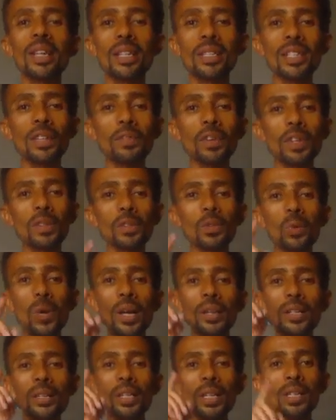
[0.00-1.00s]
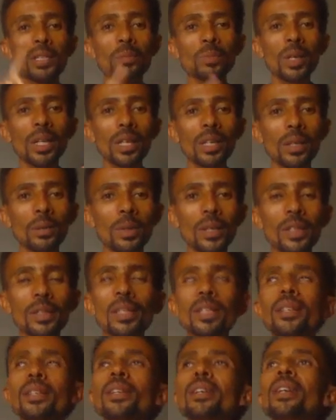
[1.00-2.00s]
The first one is
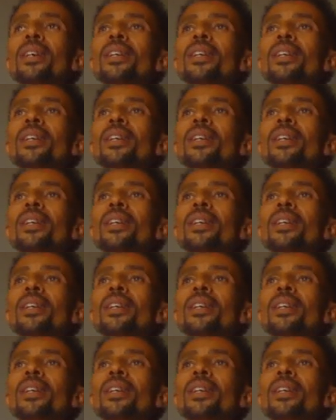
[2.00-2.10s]
explainability.